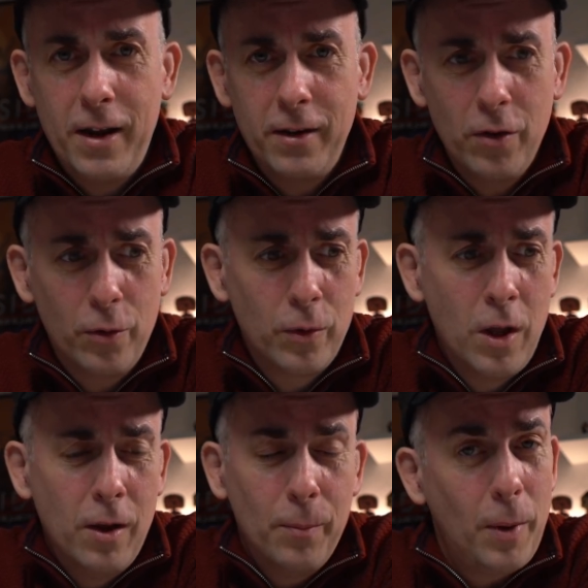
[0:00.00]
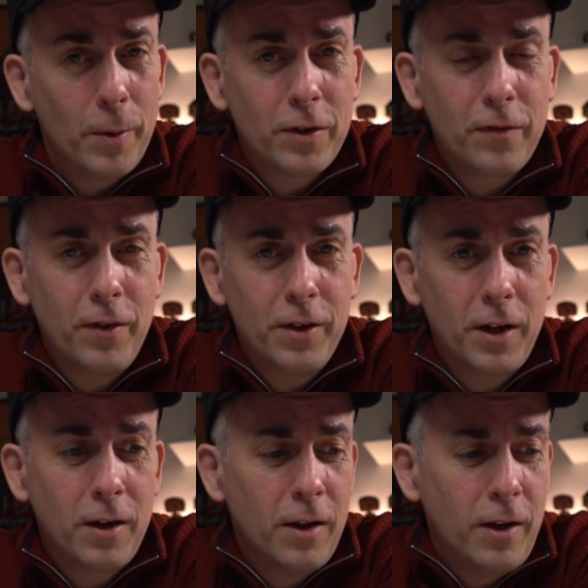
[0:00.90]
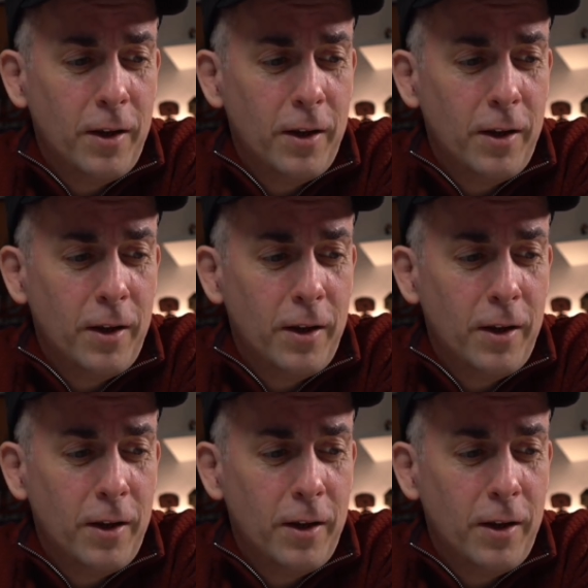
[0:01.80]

and no publisher funding,